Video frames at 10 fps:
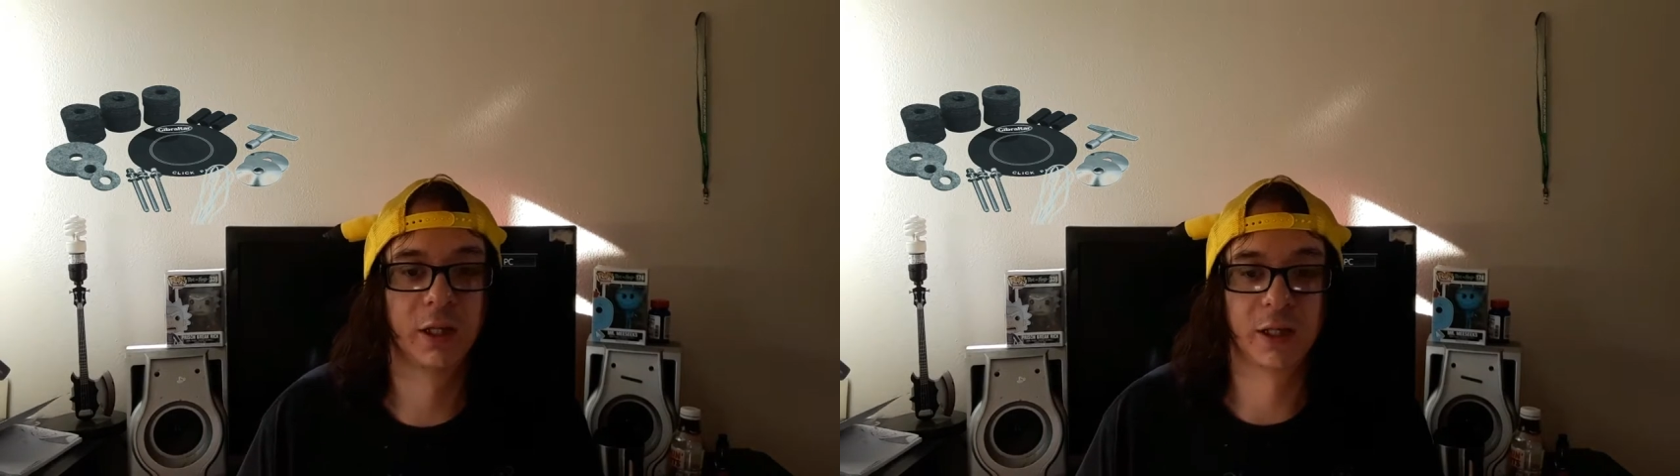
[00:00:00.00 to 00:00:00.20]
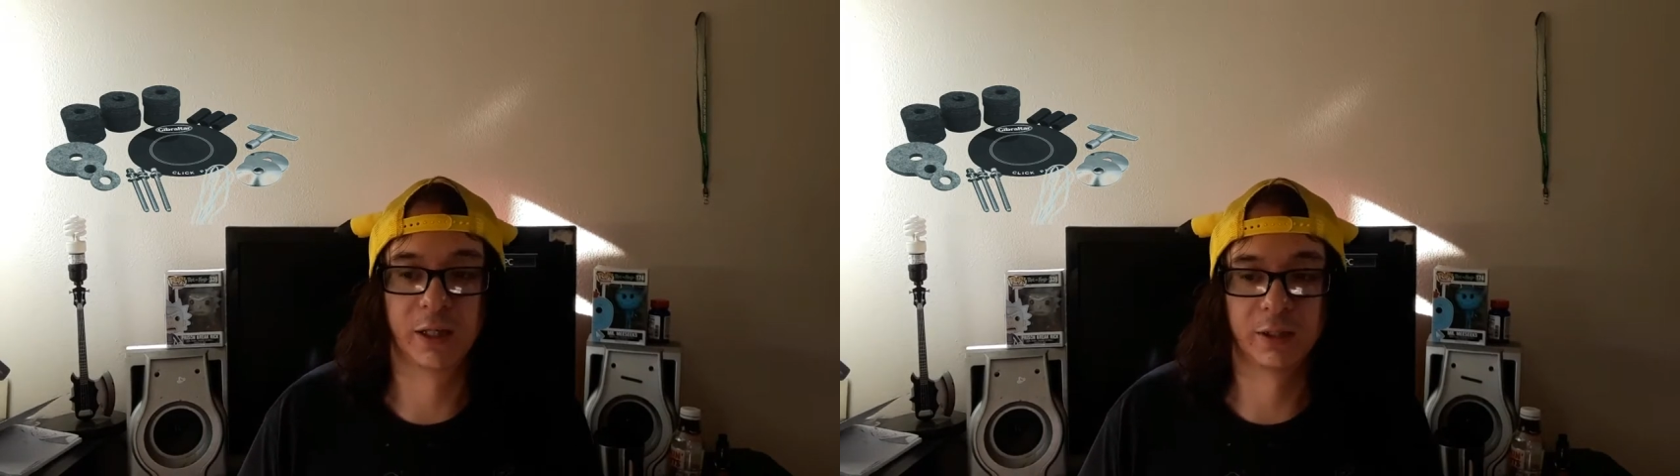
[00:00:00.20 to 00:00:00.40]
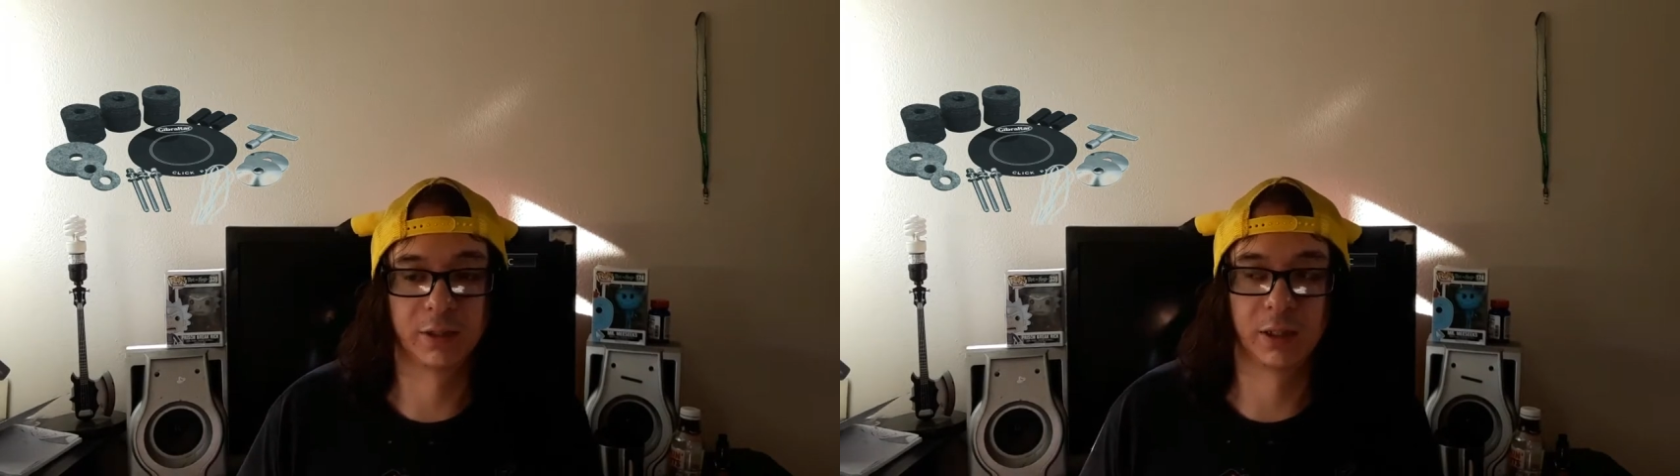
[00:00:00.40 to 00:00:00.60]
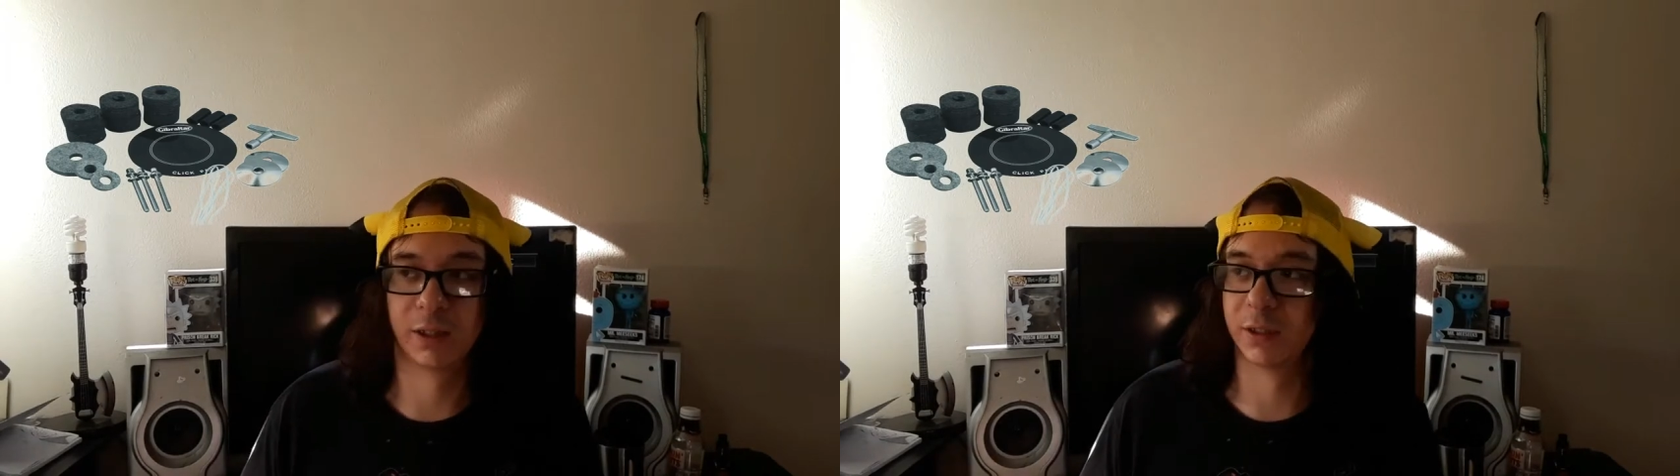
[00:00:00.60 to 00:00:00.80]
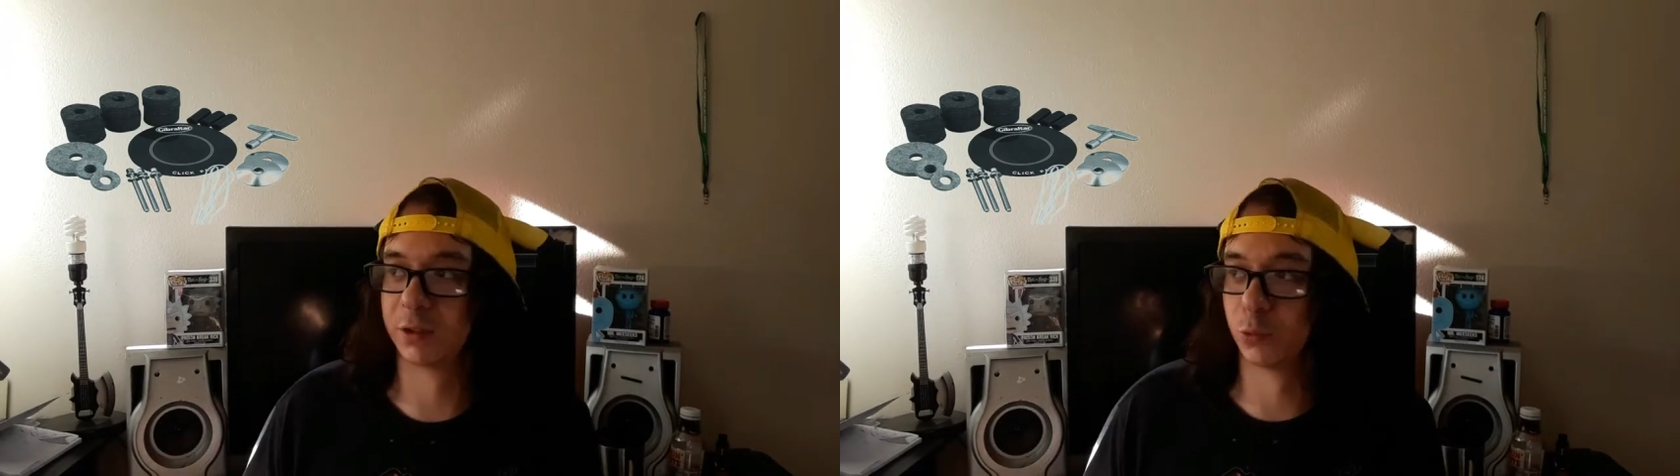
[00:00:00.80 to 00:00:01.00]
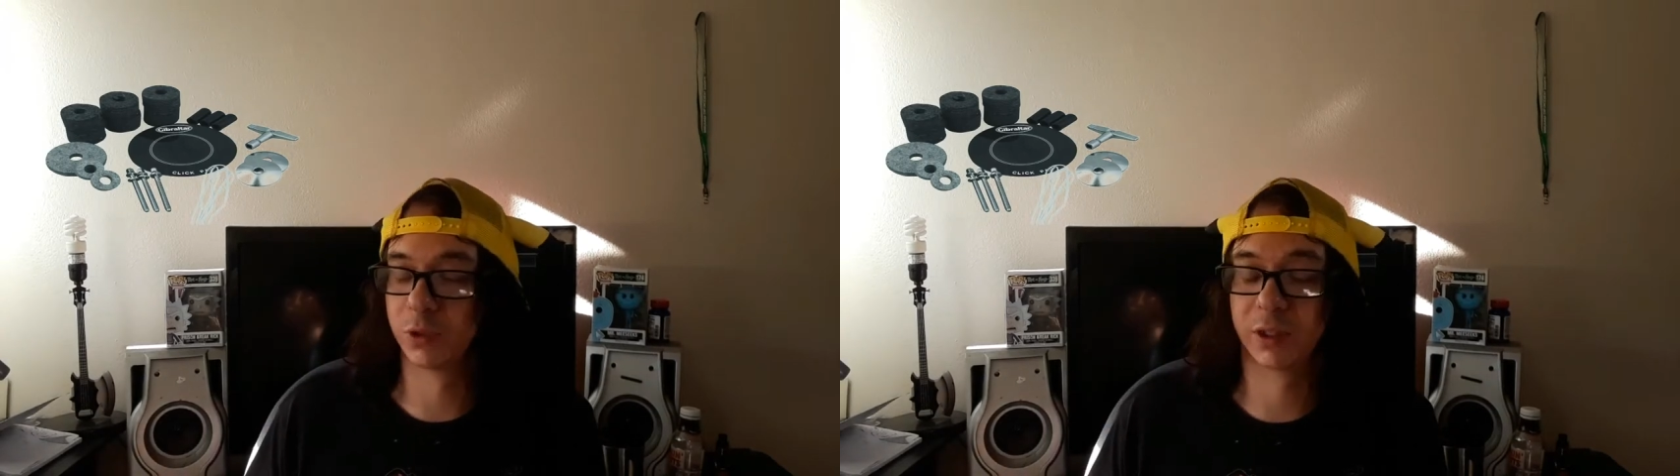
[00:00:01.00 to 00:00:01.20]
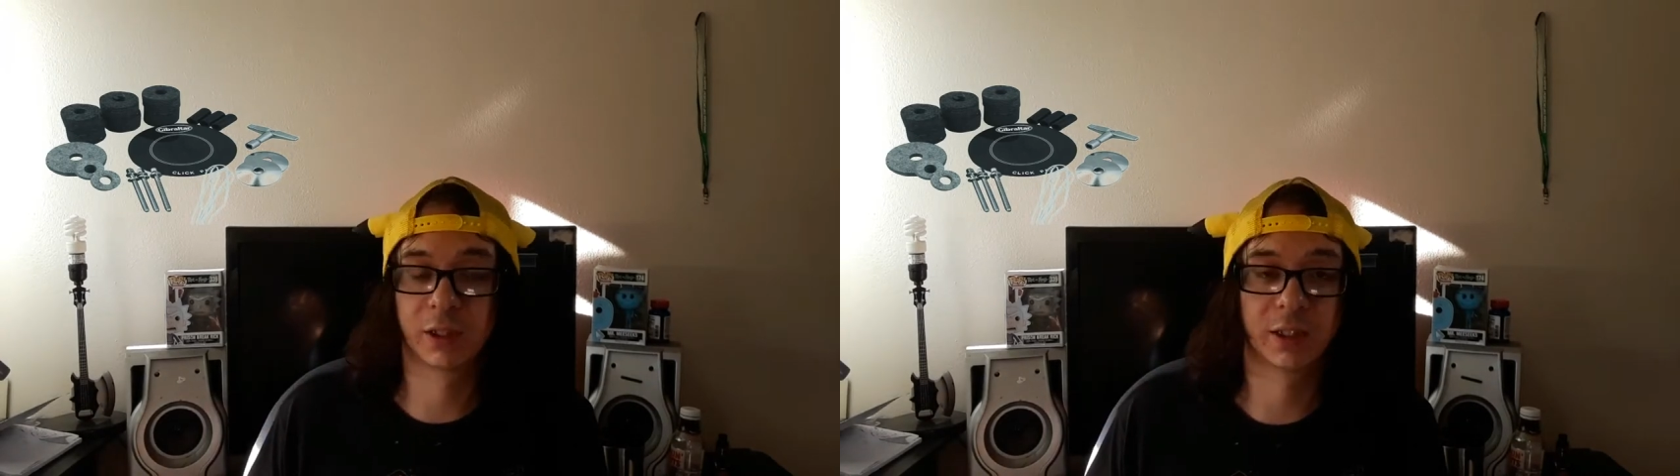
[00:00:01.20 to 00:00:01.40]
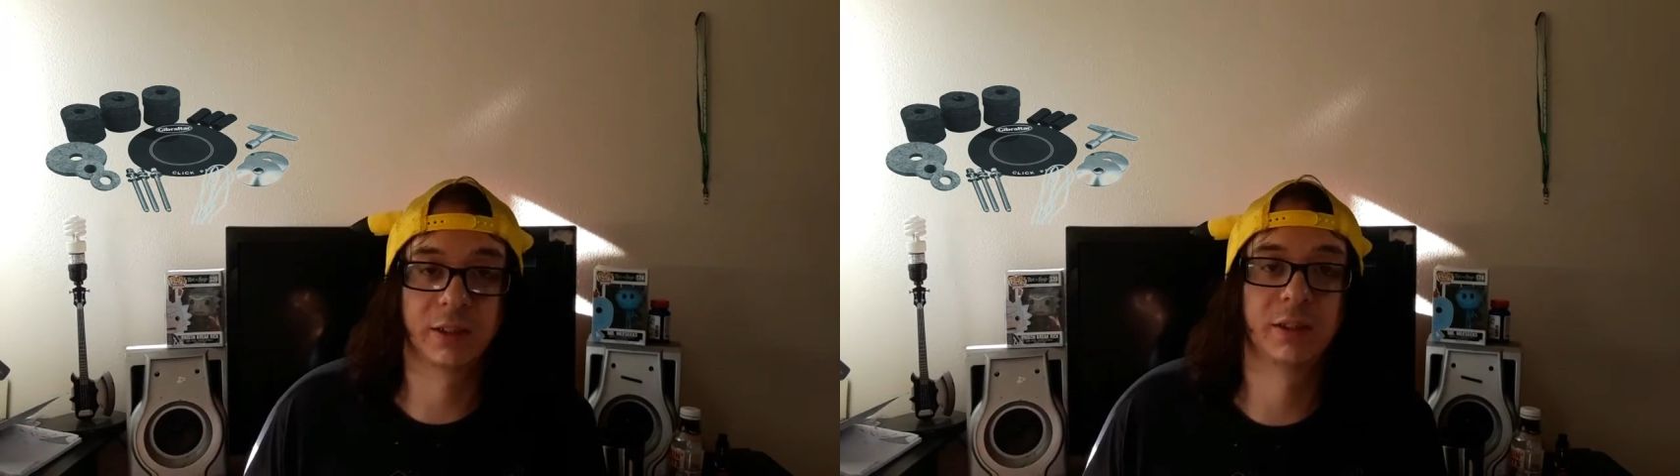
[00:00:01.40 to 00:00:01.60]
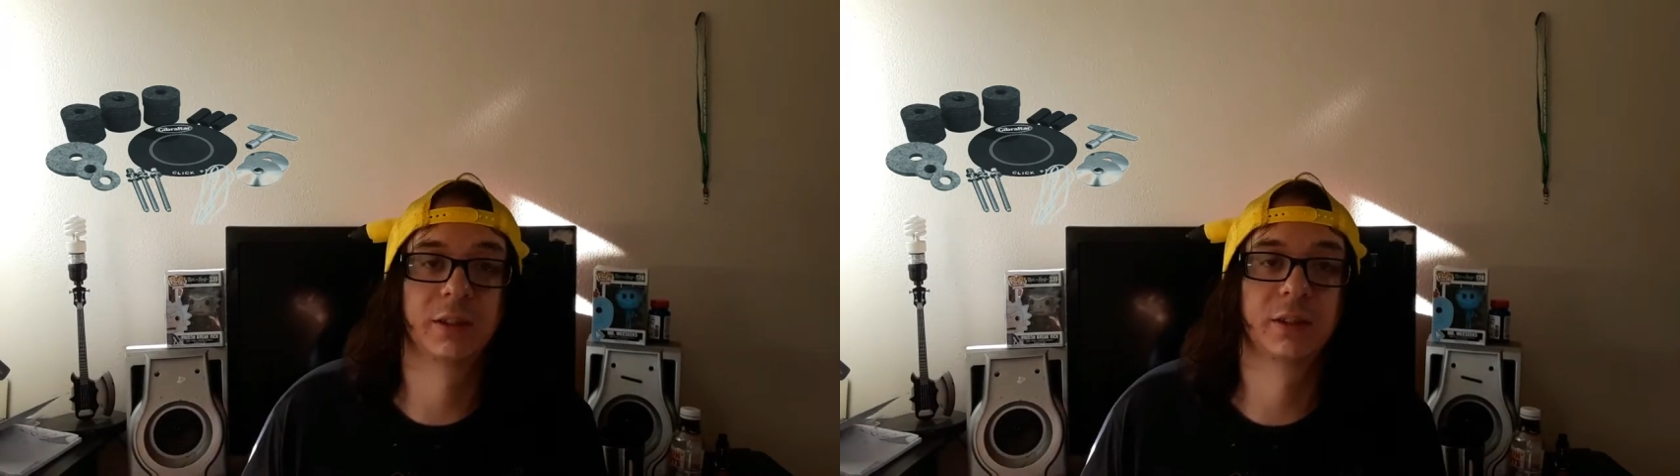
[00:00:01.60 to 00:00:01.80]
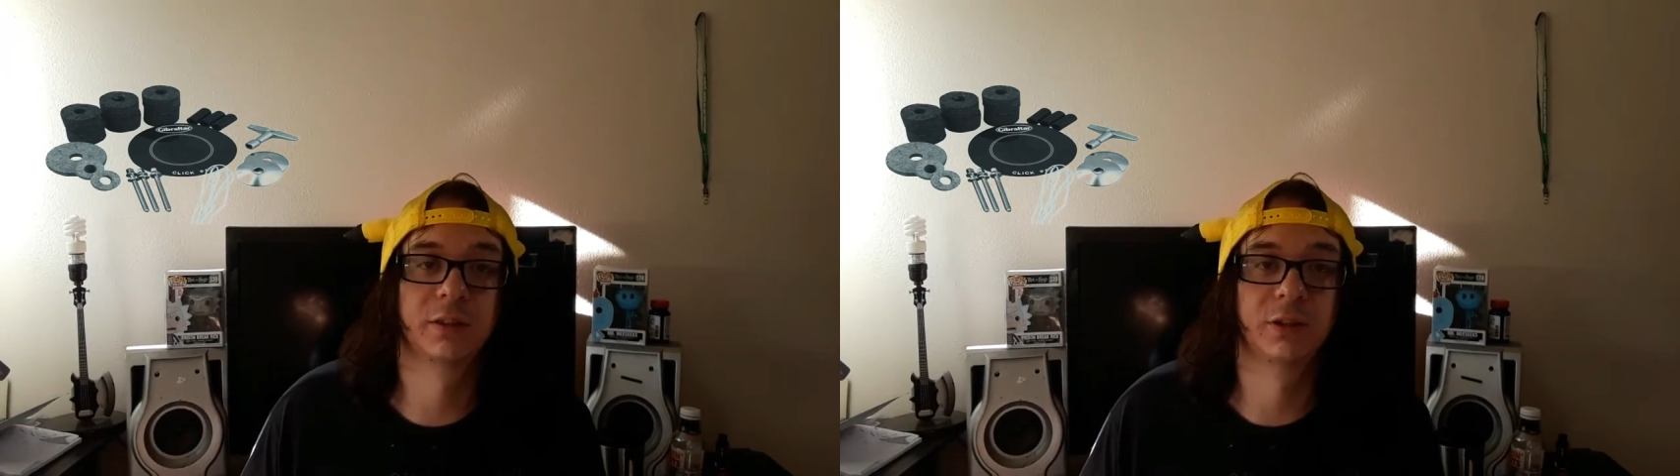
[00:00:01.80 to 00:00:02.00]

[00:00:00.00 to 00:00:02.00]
and it's a really good idea because